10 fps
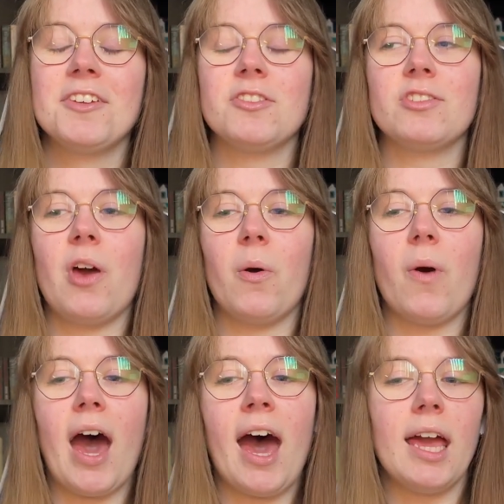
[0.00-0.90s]

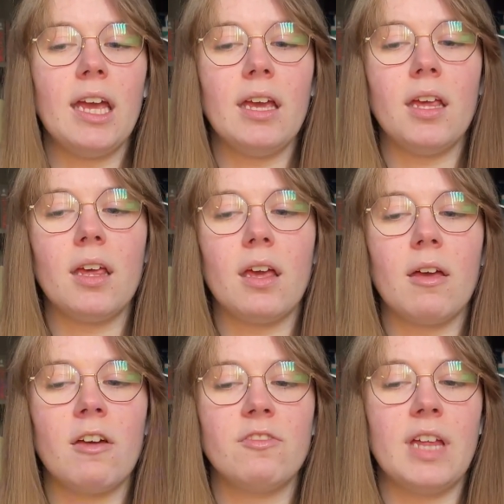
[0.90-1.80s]
So I
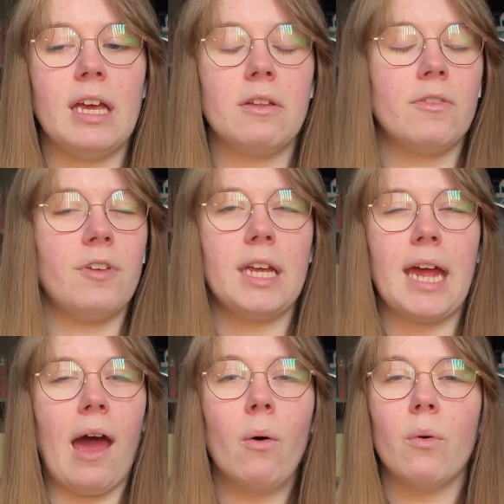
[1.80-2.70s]
have like figured it
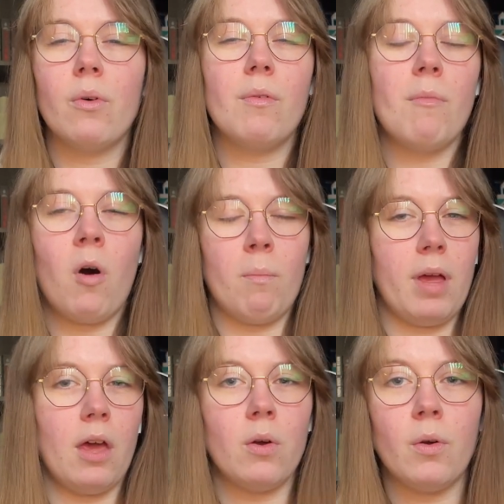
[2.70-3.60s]
out on
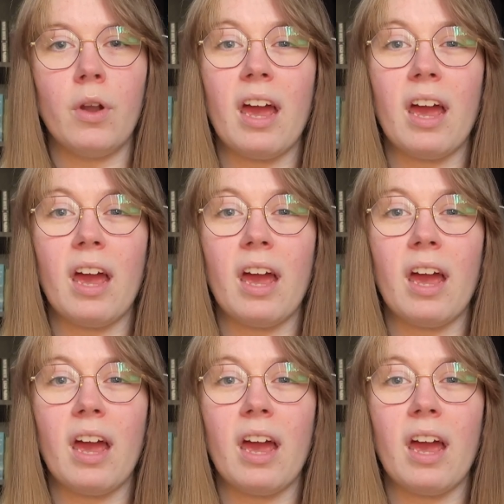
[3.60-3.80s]
my own.